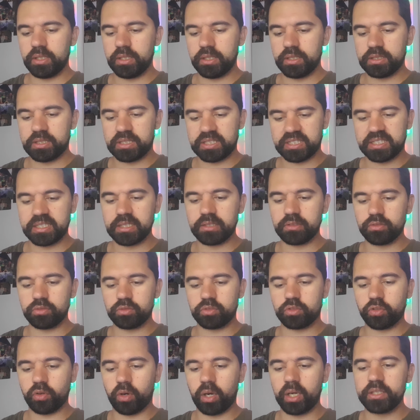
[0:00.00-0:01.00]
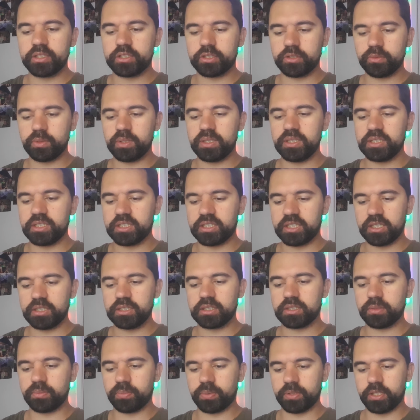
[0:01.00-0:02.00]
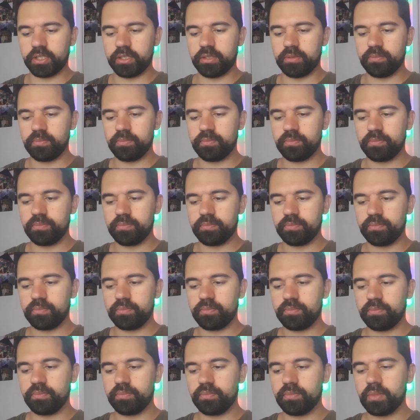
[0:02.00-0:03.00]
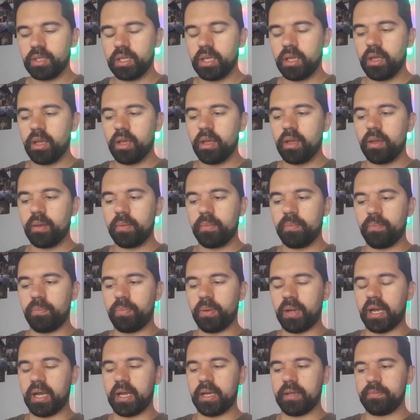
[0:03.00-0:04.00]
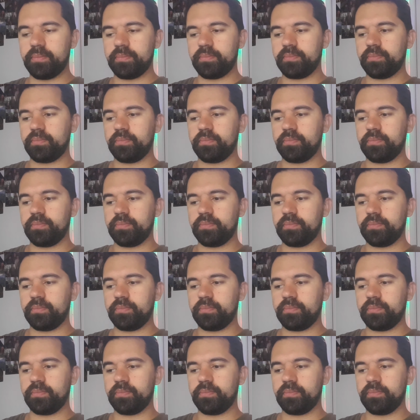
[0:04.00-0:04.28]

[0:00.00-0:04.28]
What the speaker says: Still try to eat sensibly, but